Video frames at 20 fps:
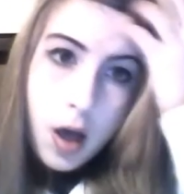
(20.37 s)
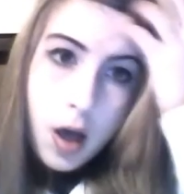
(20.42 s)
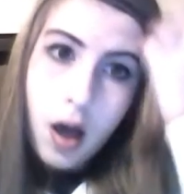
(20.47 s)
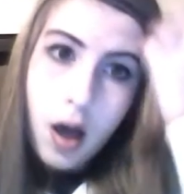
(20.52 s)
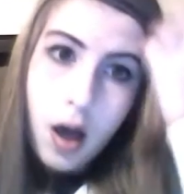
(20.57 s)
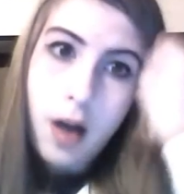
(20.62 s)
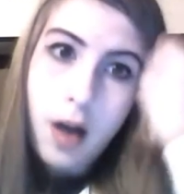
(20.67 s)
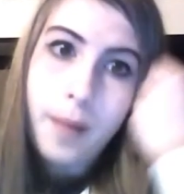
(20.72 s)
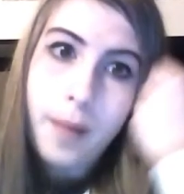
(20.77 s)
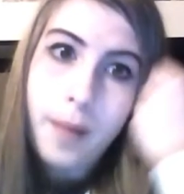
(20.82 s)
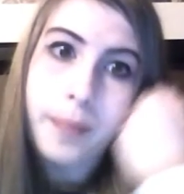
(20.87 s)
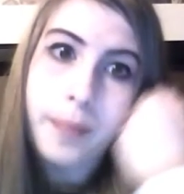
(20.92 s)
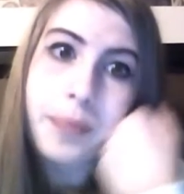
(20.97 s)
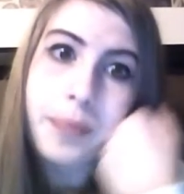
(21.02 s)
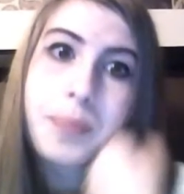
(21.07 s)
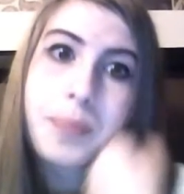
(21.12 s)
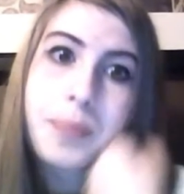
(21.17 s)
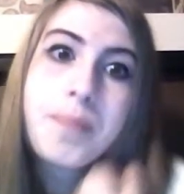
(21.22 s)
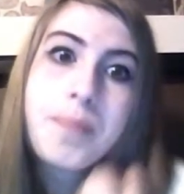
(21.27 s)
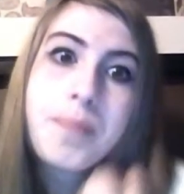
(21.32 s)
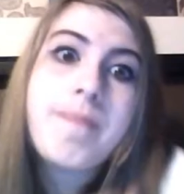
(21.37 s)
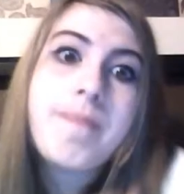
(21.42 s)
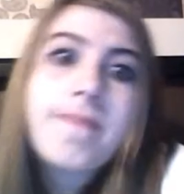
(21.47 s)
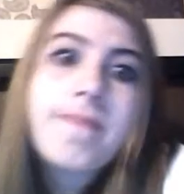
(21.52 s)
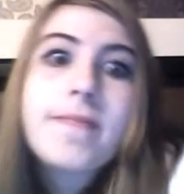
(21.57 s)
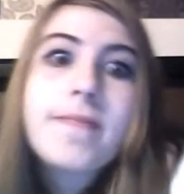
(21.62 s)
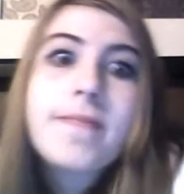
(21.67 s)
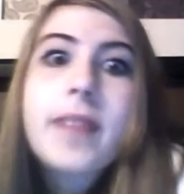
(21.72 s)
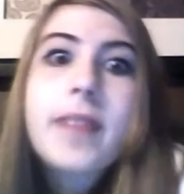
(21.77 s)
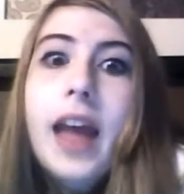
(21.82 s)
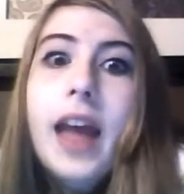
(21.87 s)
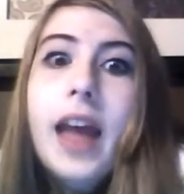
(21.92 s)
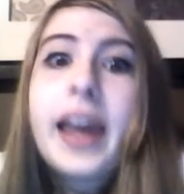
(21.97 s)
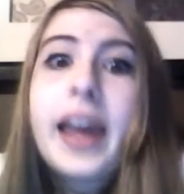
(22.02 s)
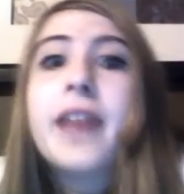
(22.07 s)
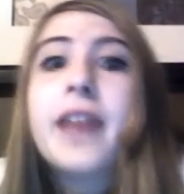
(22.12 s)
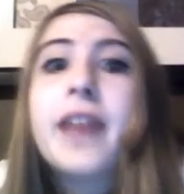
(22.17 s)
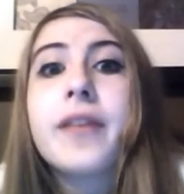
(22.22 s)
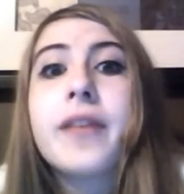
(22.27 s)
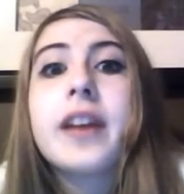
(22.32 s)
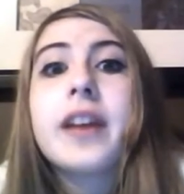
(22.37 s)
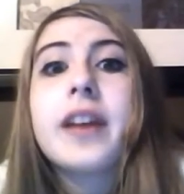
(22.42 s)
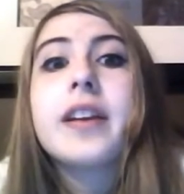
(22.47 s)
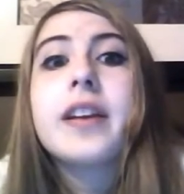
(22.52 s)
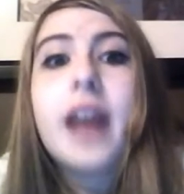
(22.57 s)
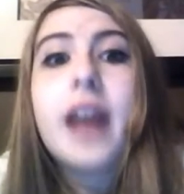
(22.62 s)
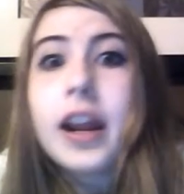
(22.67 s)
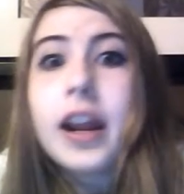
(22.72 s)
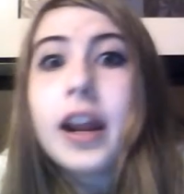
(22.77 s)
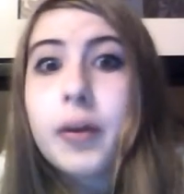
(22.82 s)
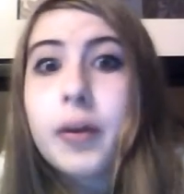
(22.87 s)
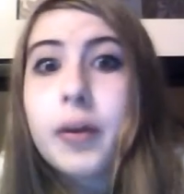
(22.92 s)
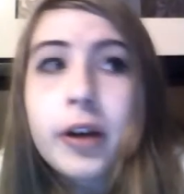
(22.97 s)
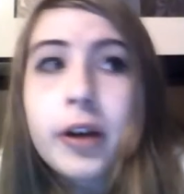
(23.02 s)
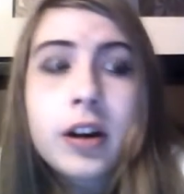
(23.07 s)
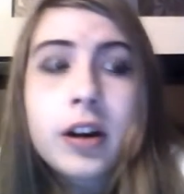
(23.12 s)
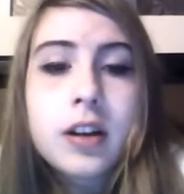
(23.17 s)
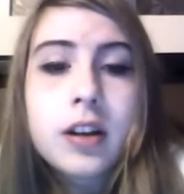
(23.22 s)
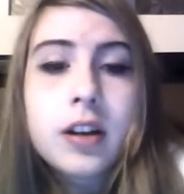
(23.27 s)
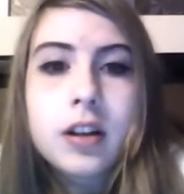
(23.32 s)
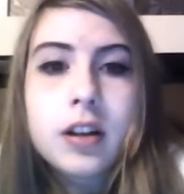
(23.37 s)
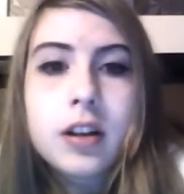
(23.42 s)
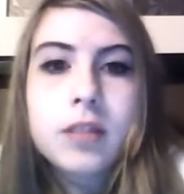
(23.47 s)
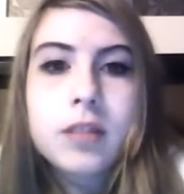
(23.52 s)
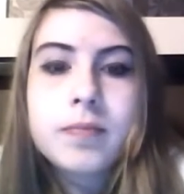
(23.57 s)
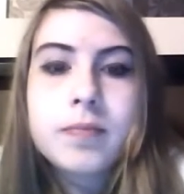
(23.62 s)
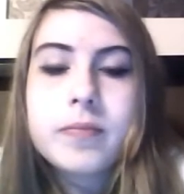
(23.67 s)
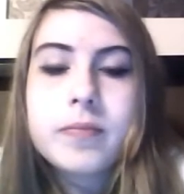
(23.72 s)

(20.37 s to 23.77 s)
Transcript: Um, I can't find it anywhere, or